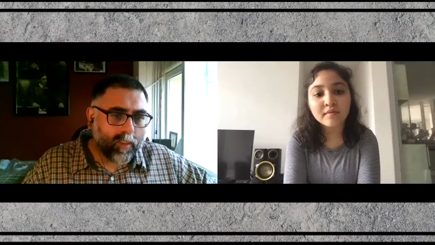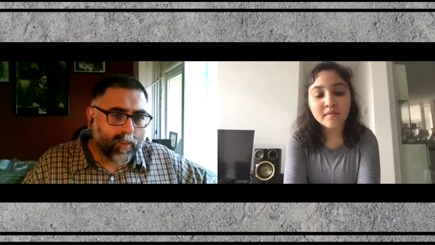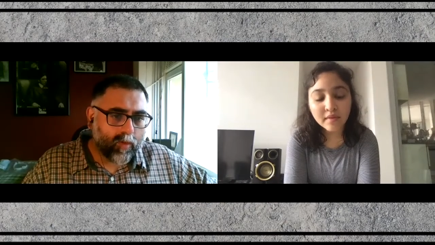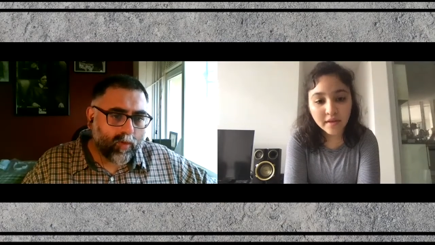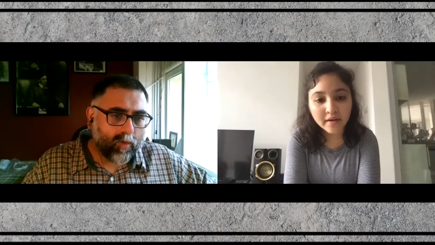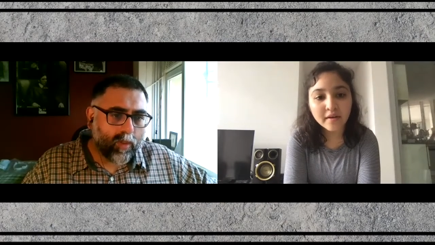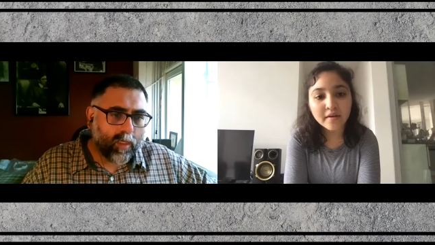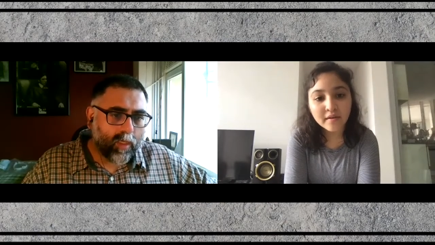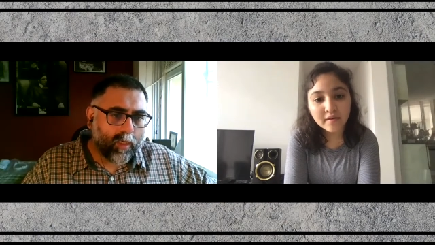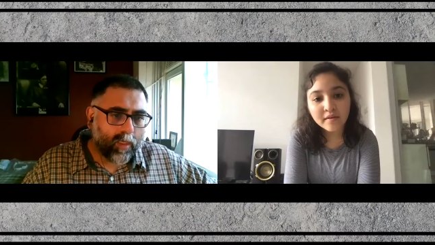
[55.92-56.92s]
Speaker 1: so
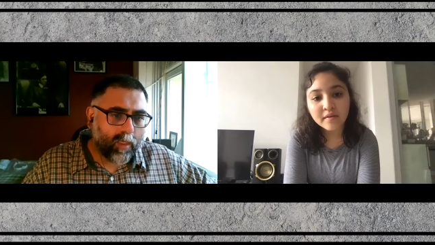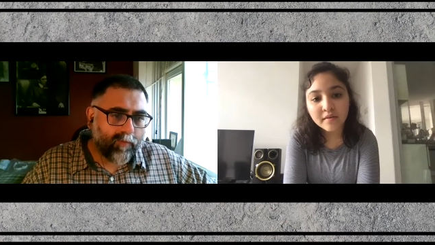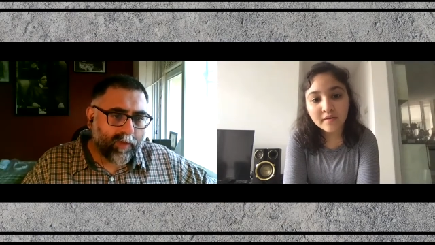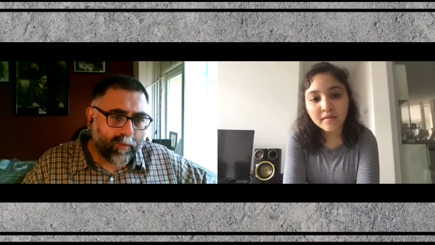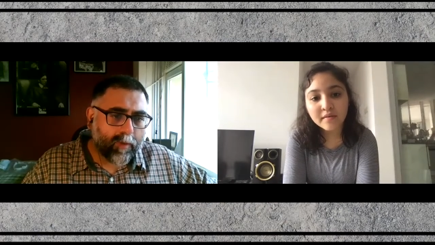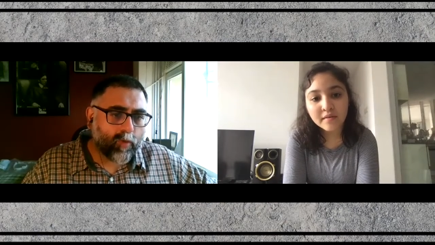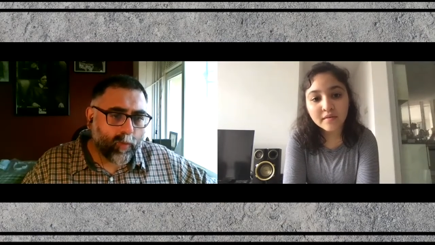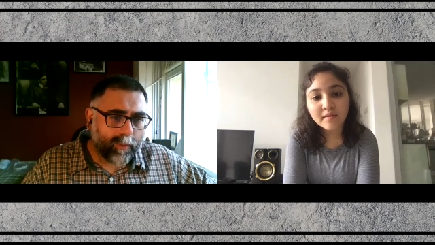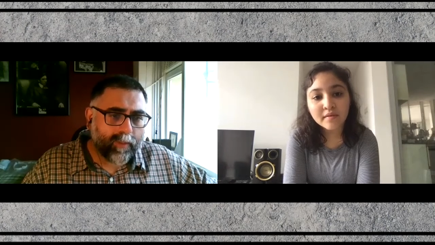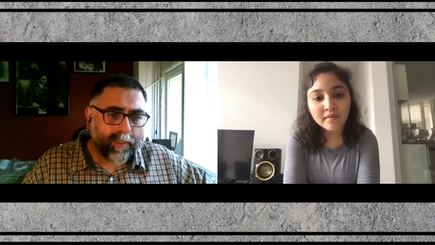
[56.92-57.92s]
very much
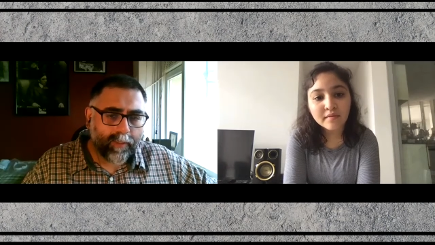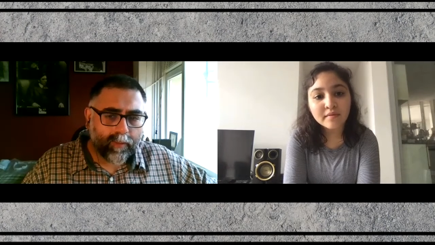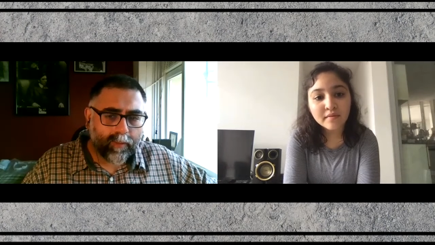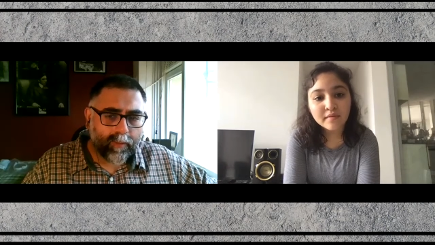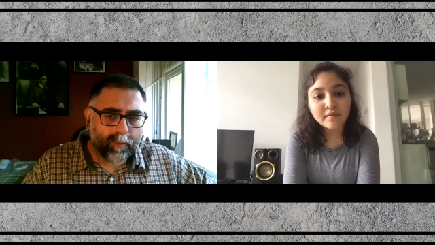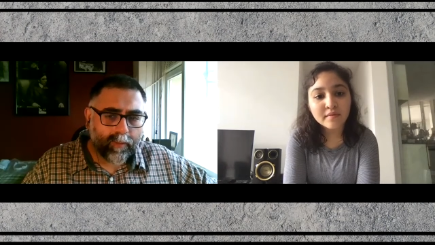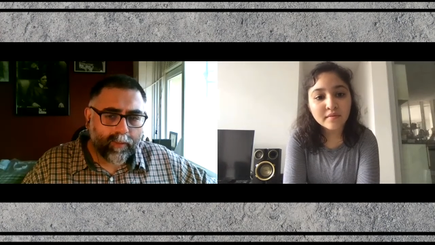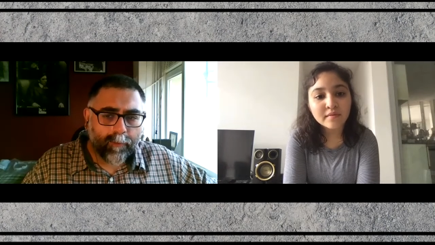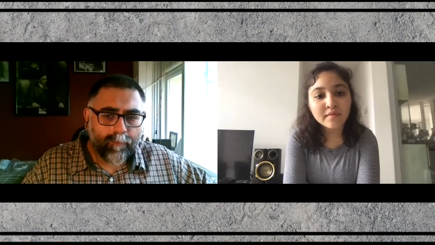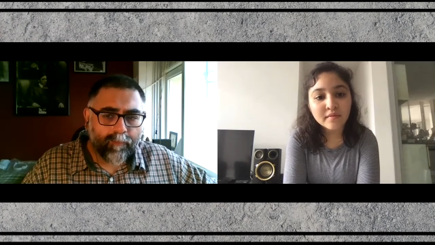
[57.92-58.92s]
with theater
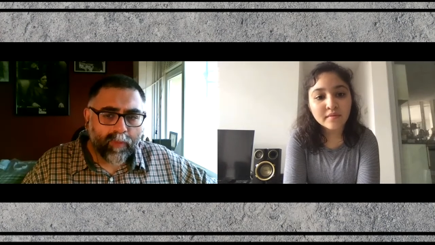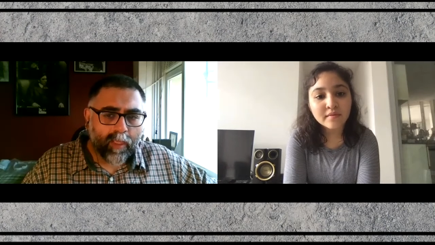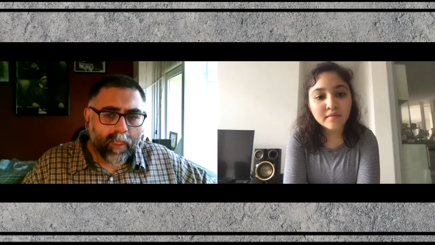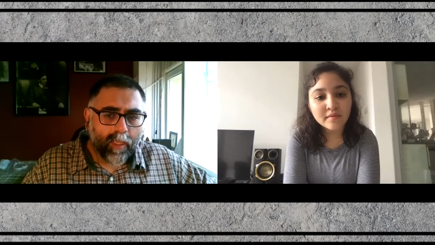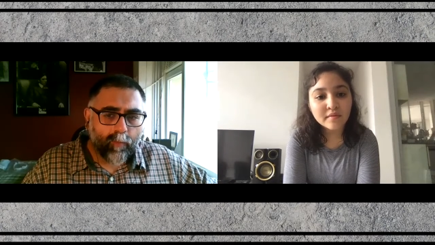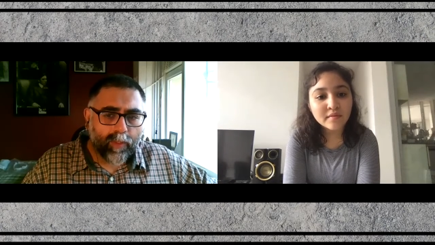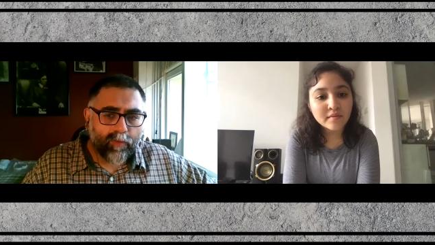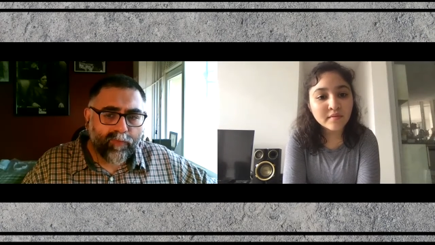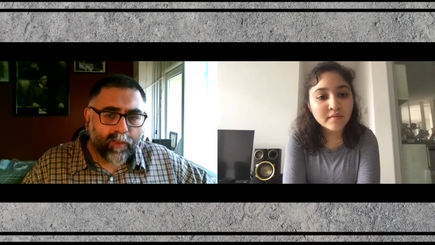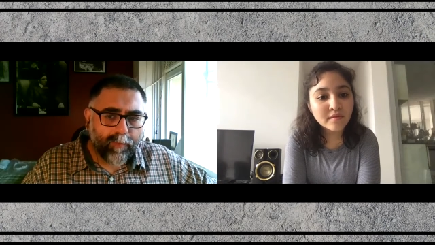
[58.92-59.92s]
um, with
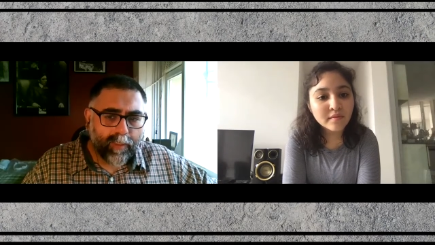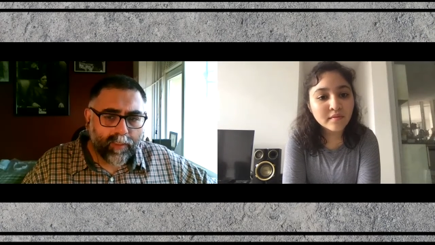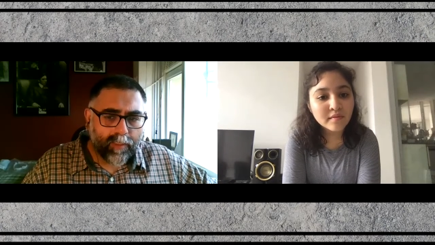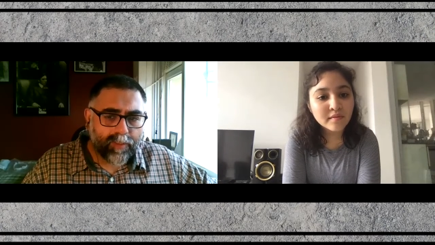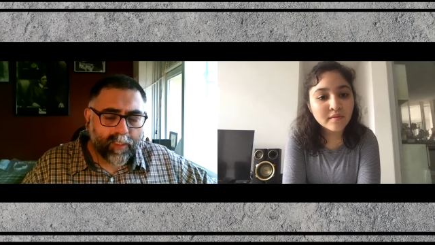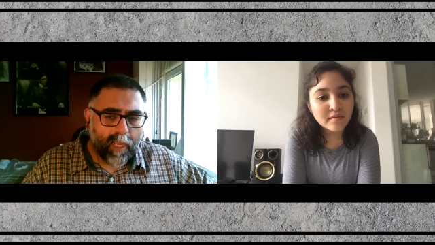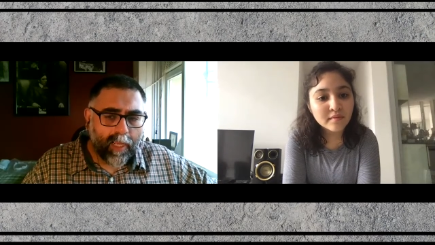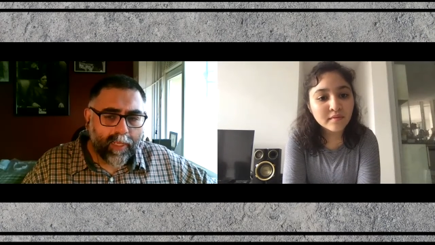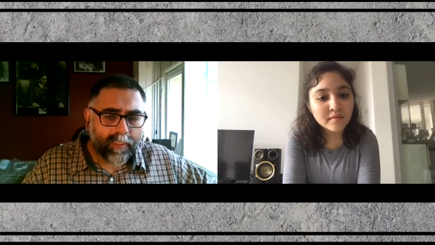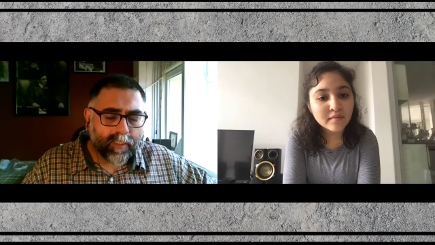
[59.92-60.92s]
the film industry,
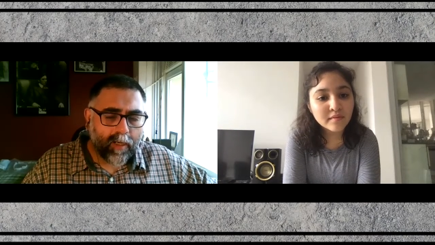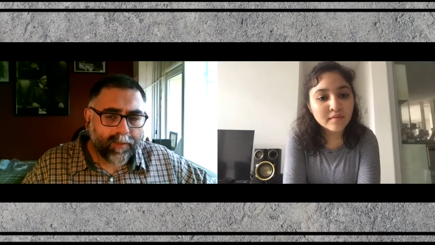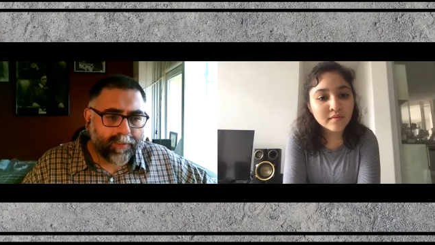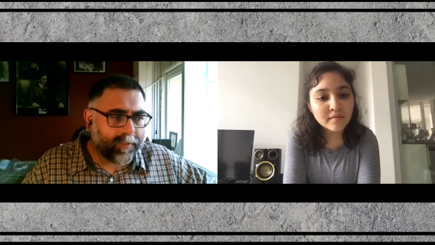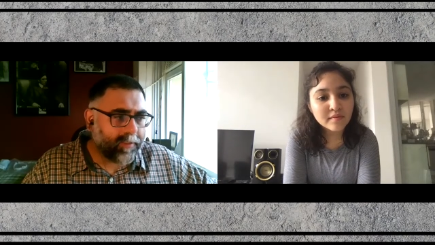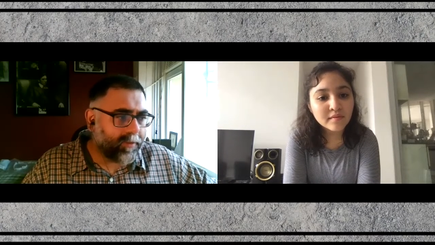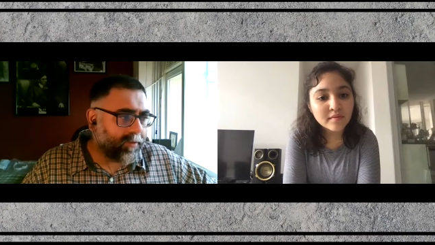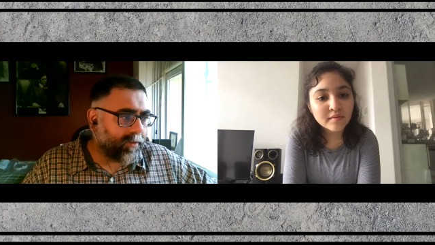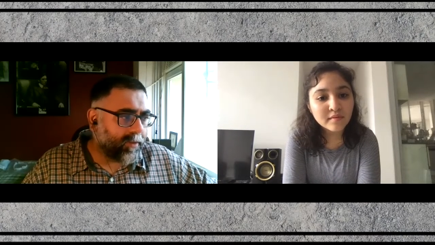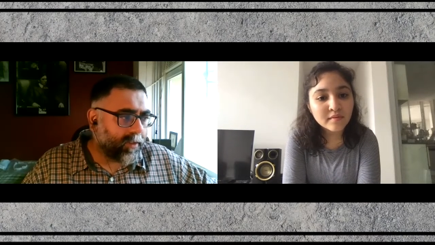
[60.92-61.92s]
I started
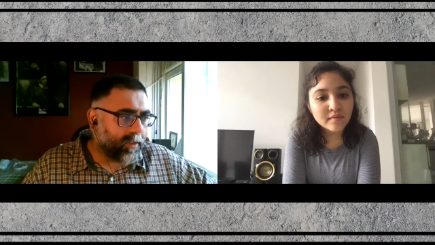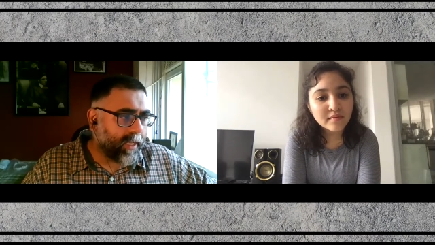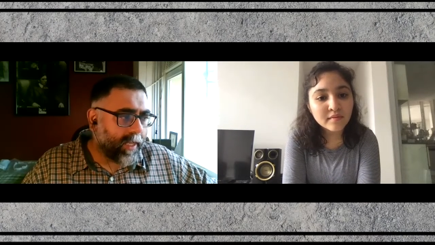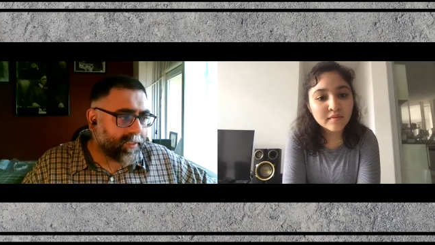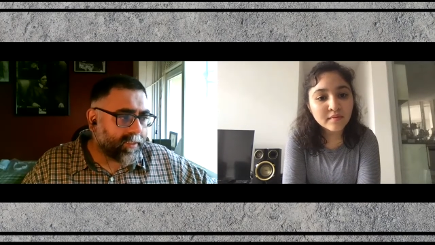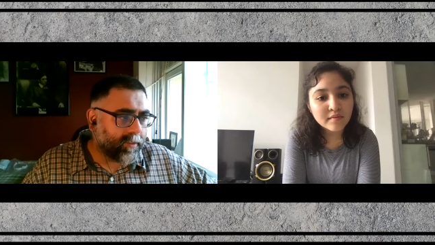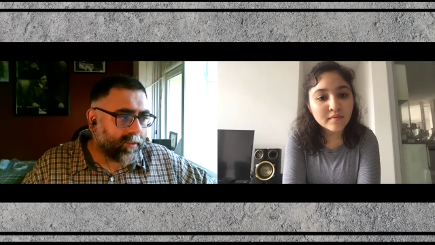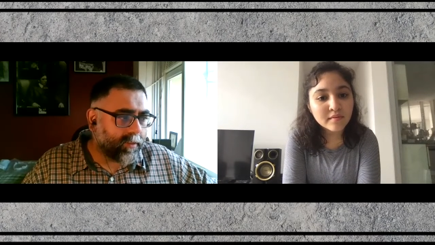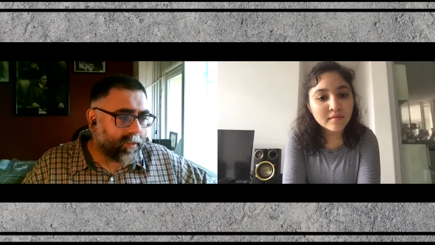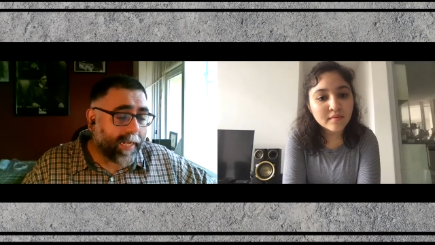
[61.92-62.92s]
uh, as
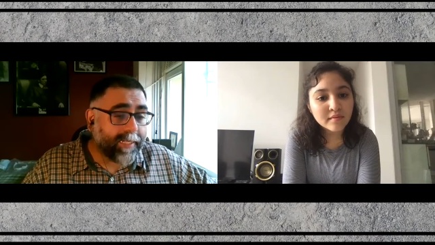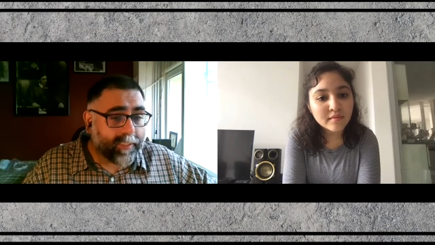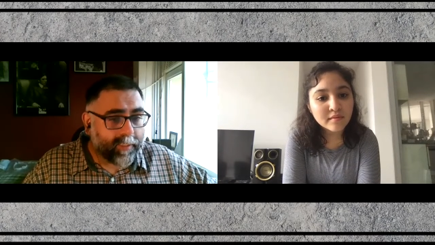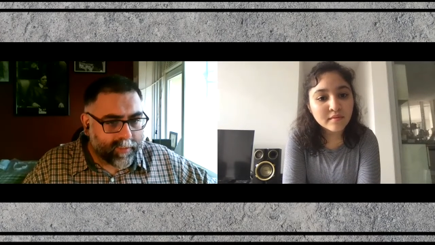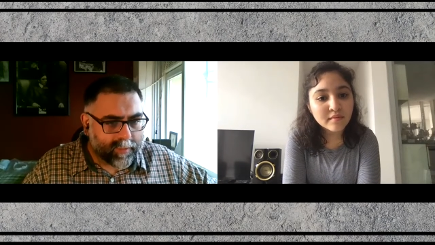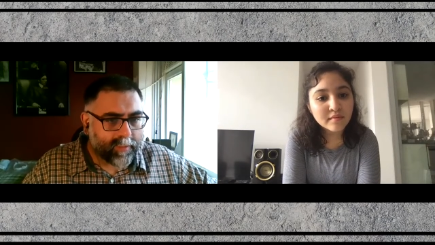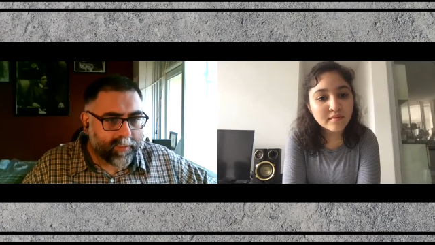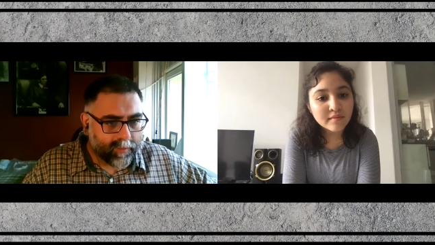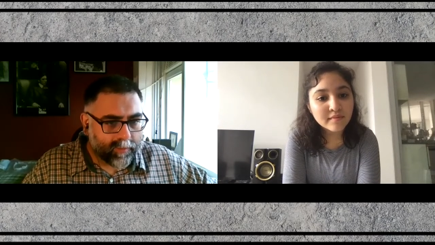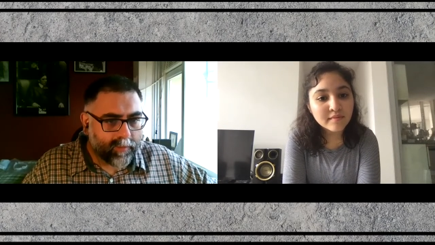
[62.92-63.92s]
a writing assistant.